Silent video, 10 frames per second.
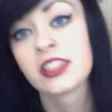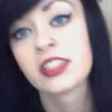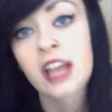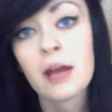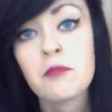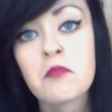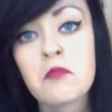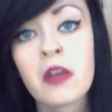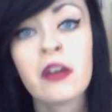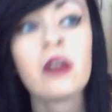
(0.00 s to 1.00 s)
the time.
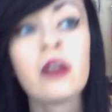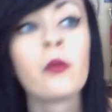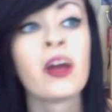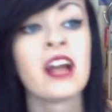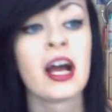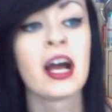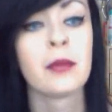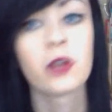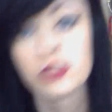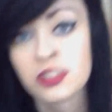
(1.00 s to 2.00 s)
When
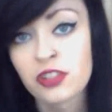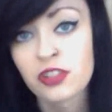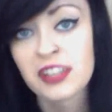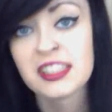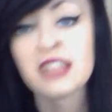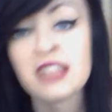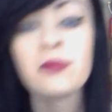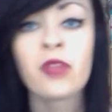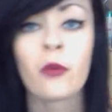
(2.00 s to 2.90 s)
I'm concentrating,